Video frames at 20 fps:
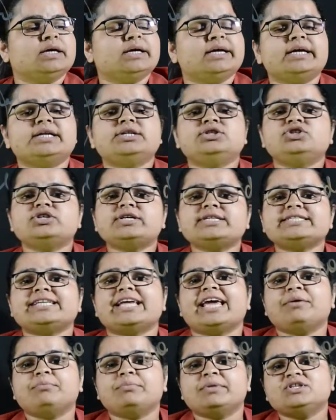It just
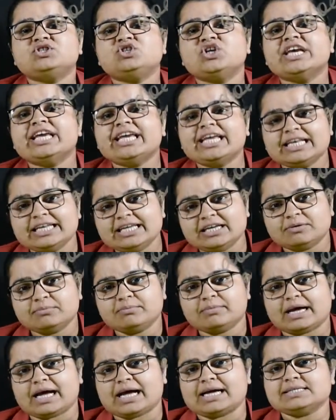emits helium
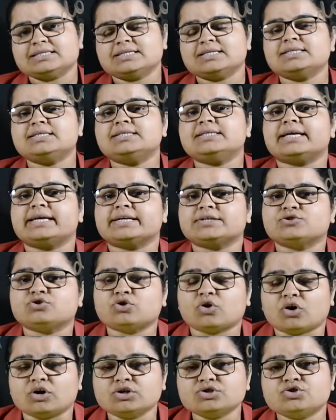as its
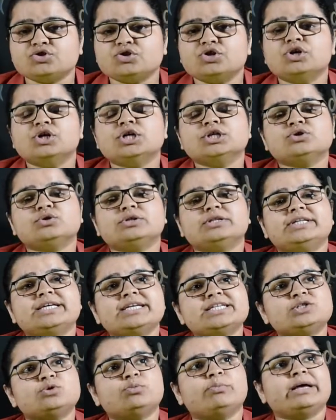exhaust. So
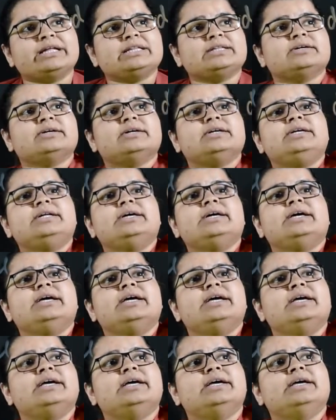this method
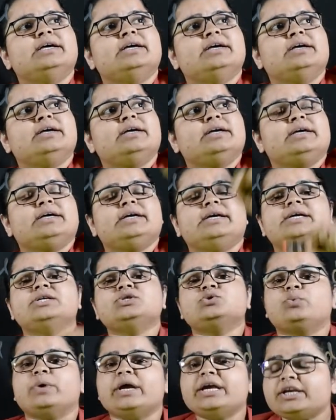is
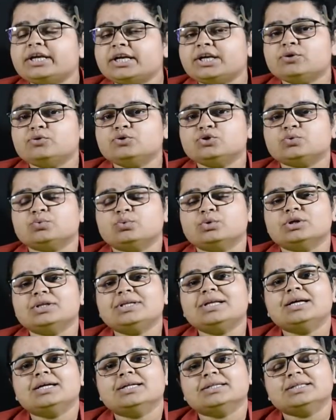very useful.
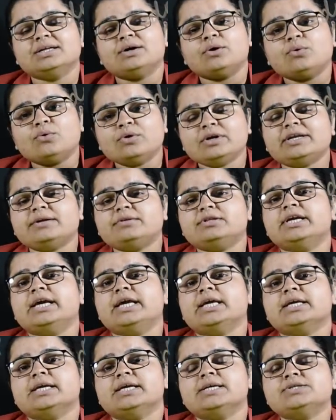The only
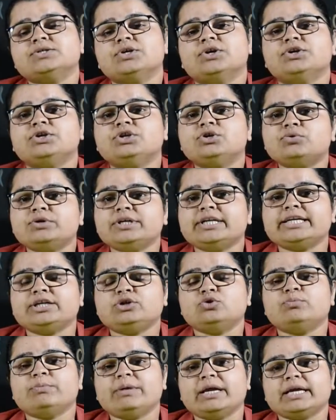thing is you need
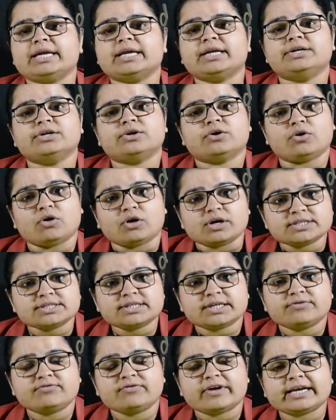to make it cost
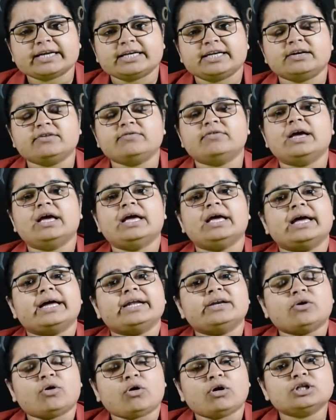effective
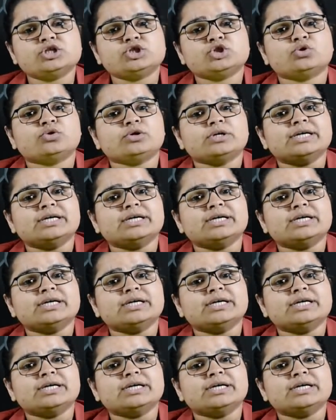and also